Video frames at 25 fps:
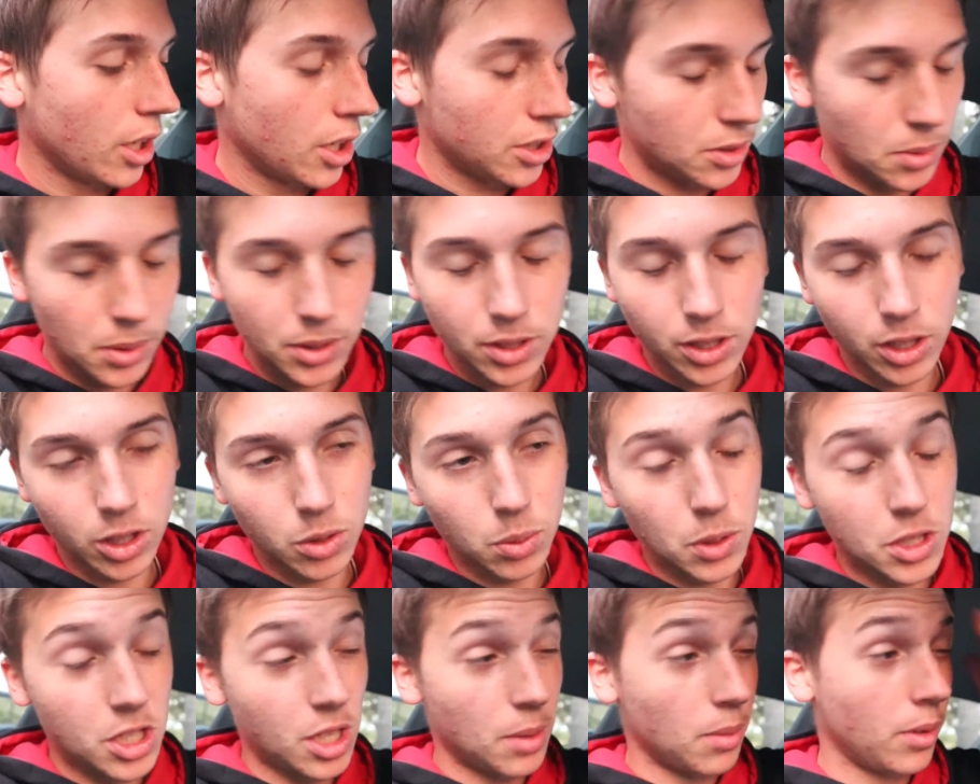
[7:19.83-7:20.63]
So we just got to
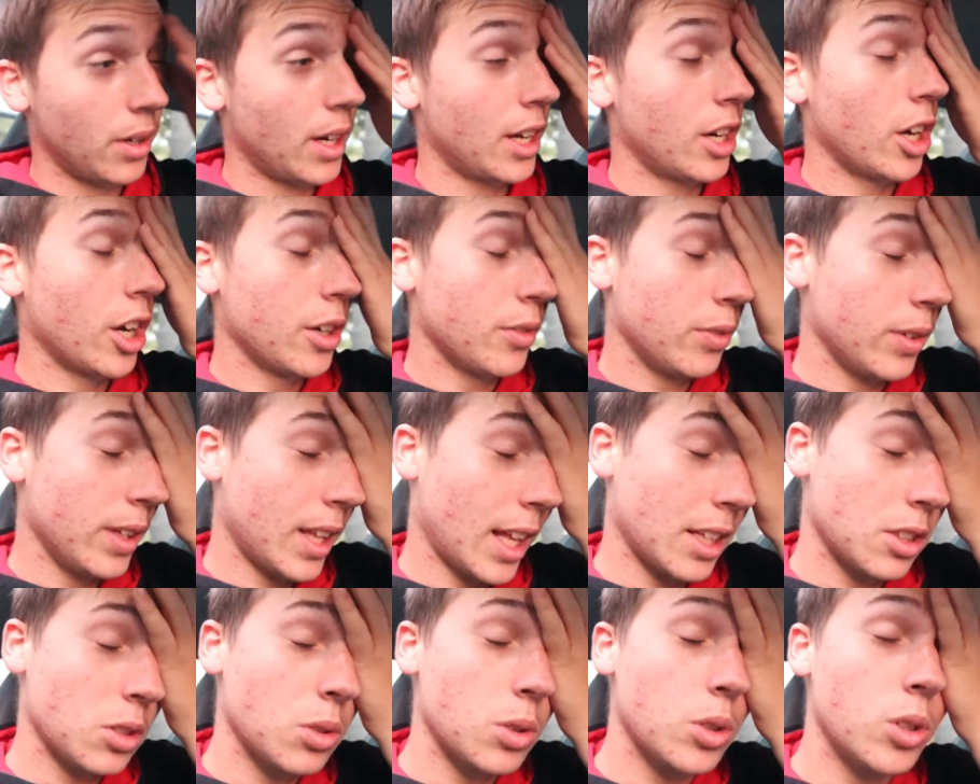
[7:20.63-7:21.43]
switch them around. Hopefully
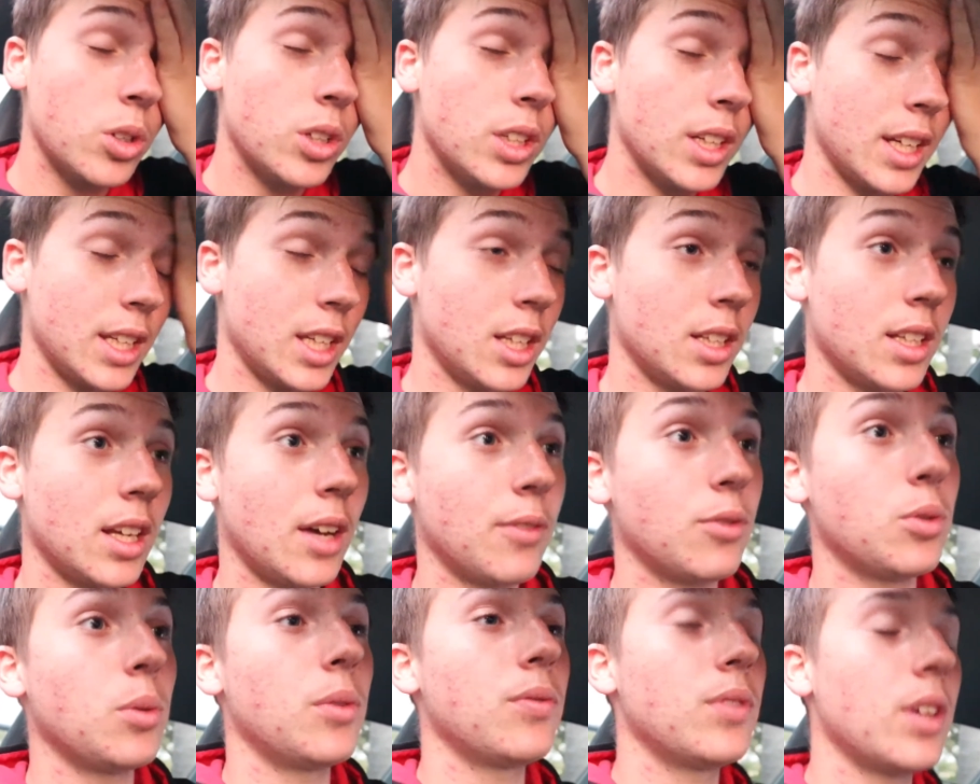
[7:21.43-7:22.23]
that's all good. And then
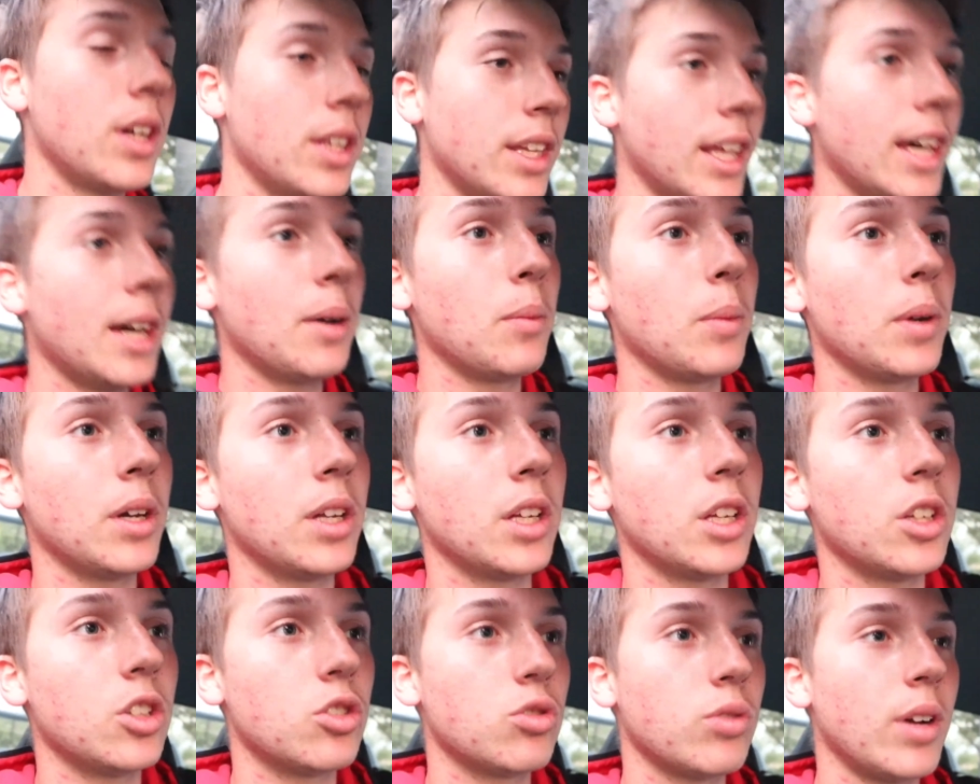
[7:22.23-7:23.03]
after we've done that, we're
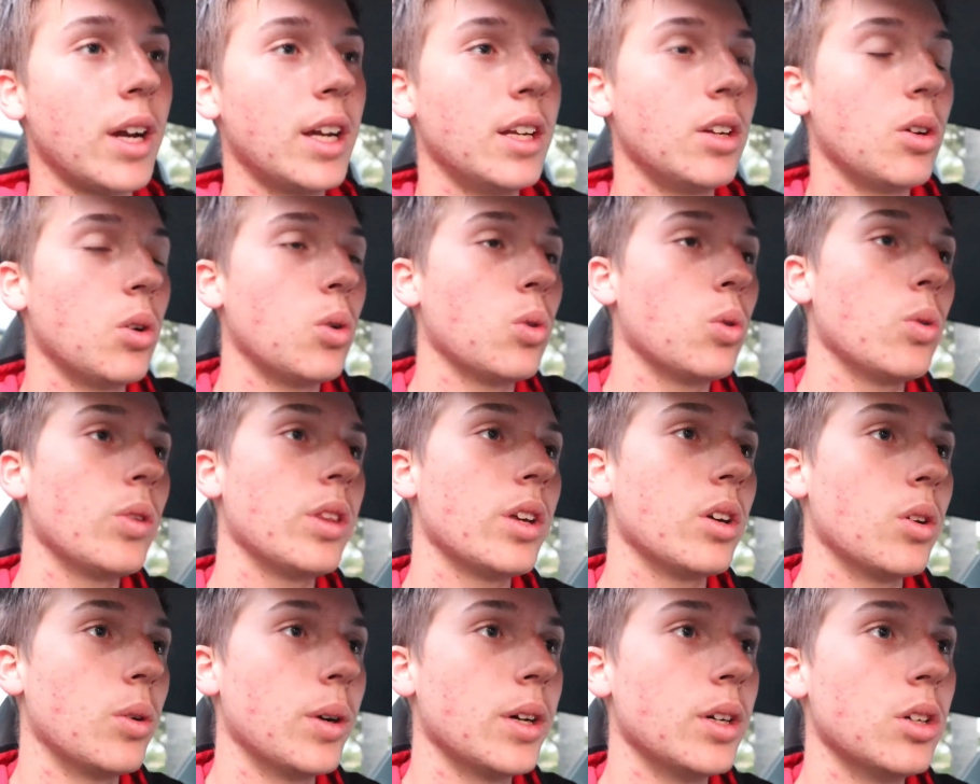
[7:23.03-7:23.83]
going to drain all
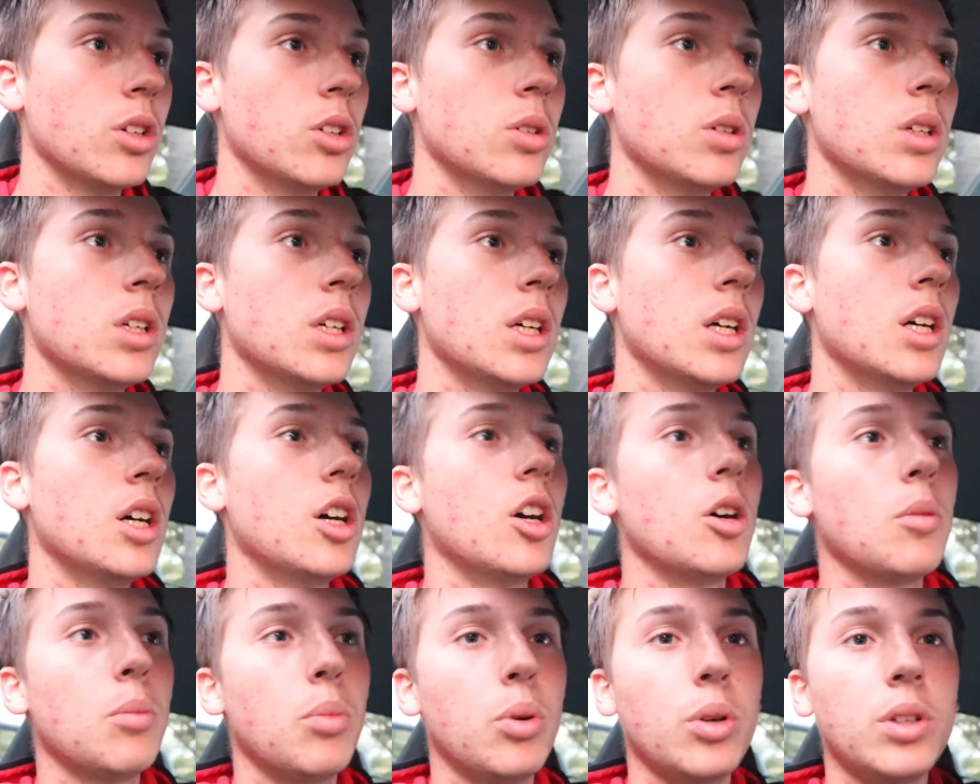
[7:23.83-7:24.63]
the oil,
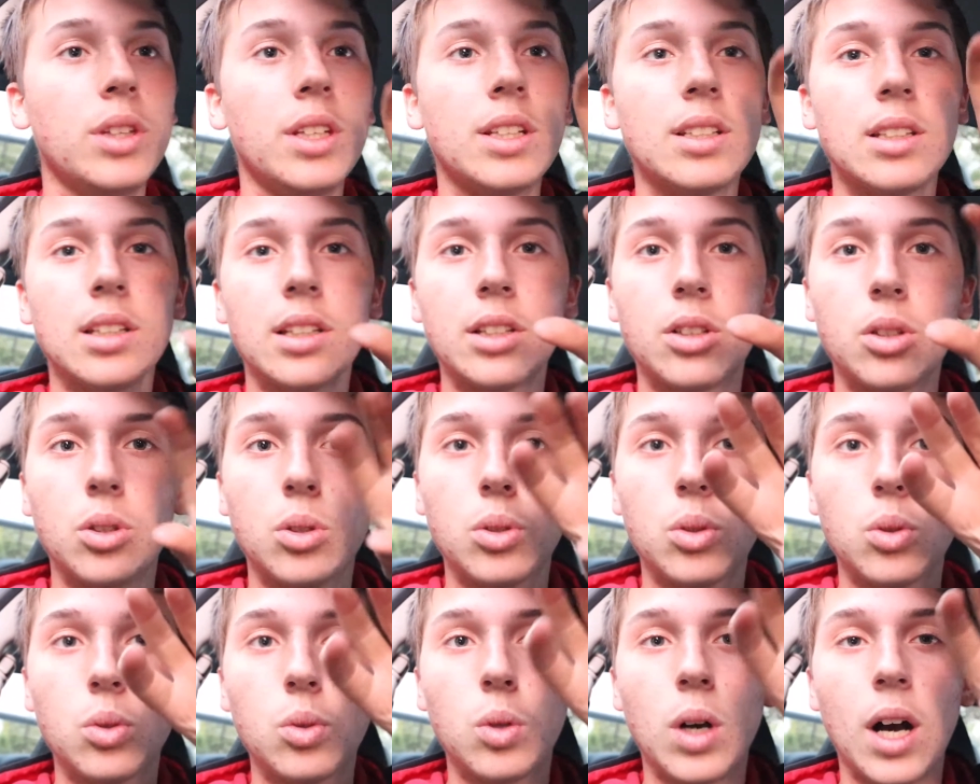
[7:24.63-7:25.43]
put this
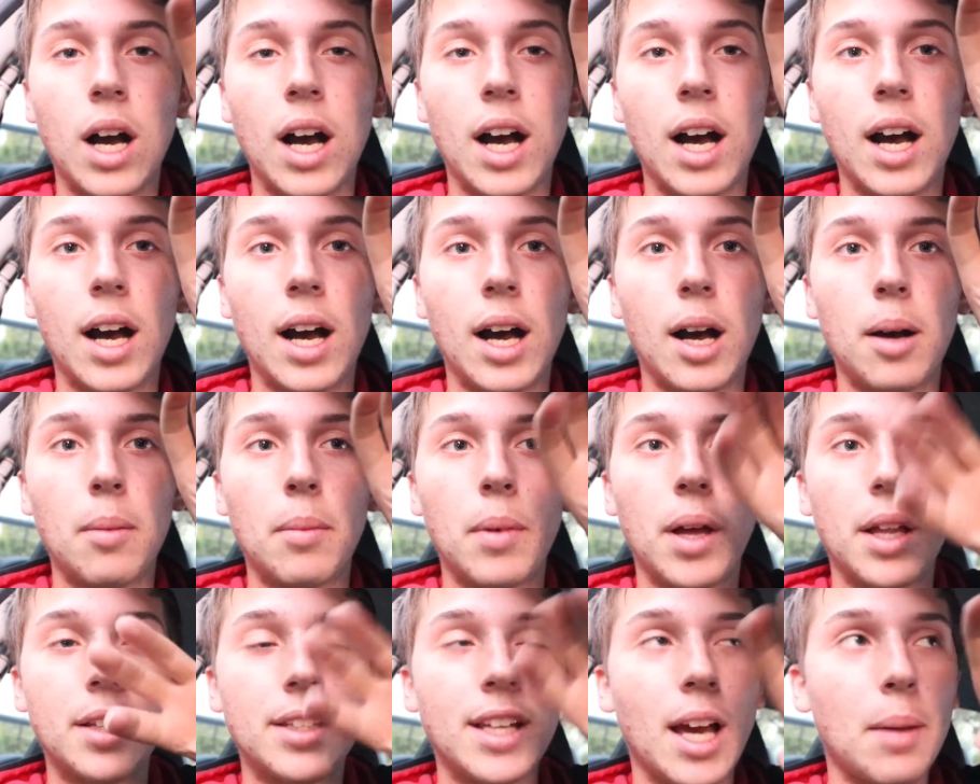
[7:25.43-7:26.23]
little
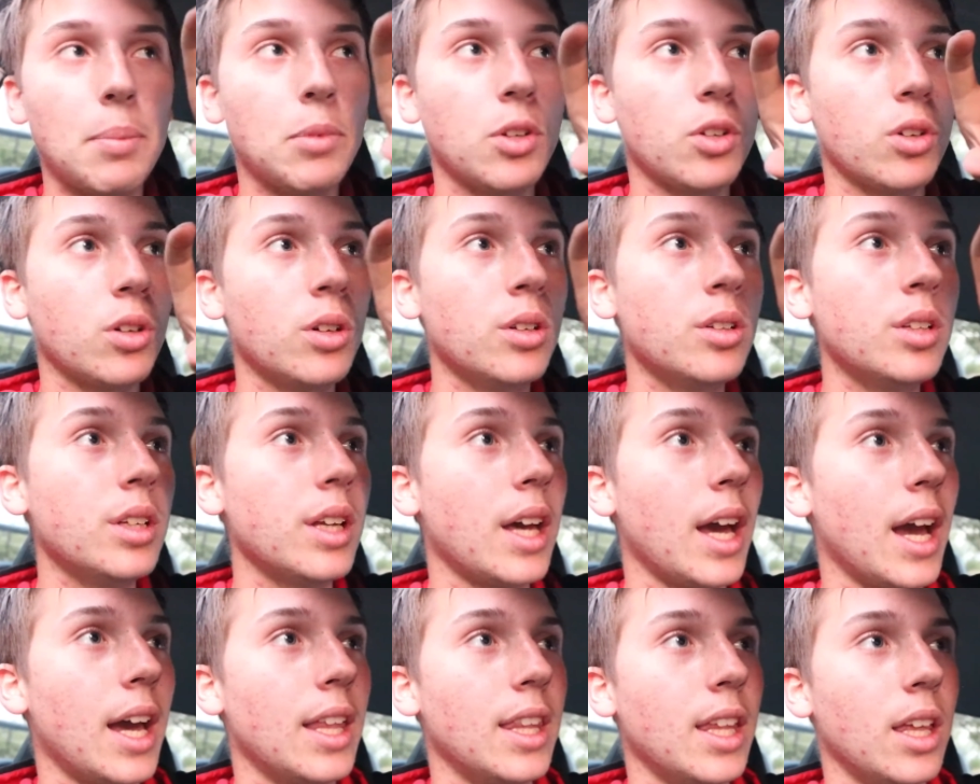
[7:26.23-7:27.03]
um, adapter on,
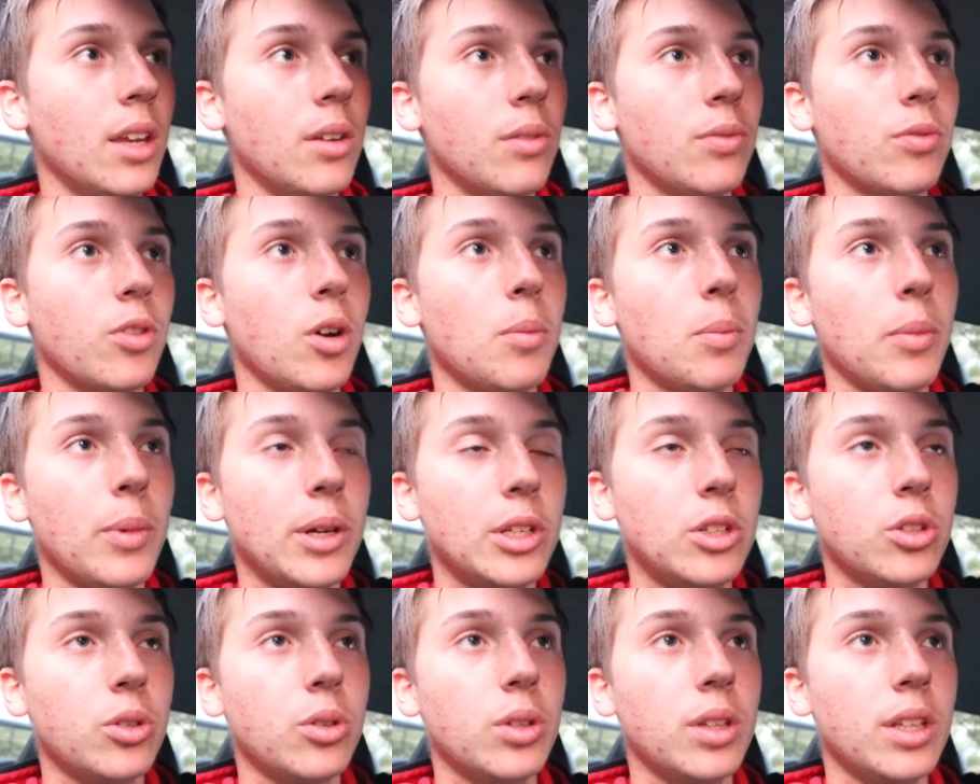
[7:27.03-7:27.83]
and then from
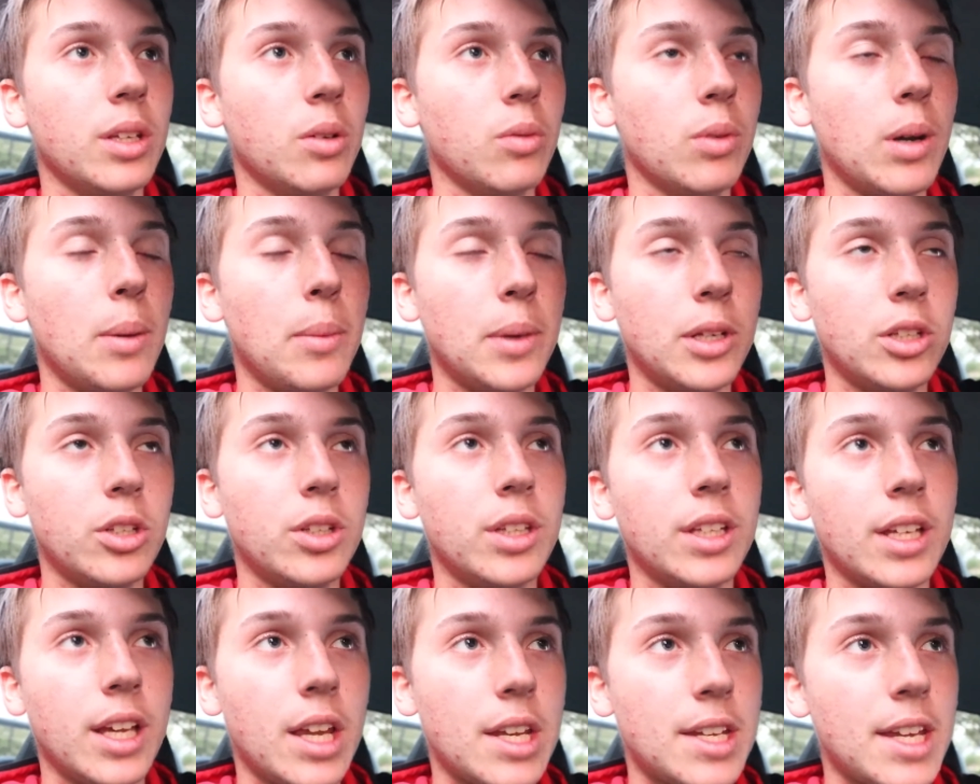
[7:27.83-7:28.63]
we do the when we do
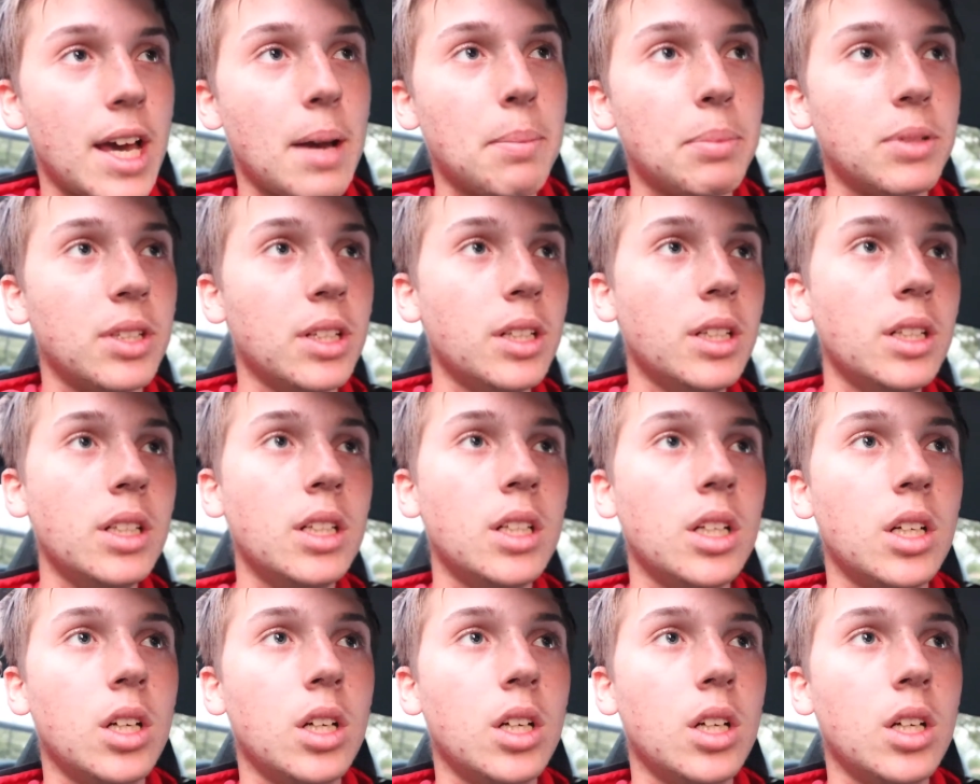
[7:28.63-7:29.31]
the adapter.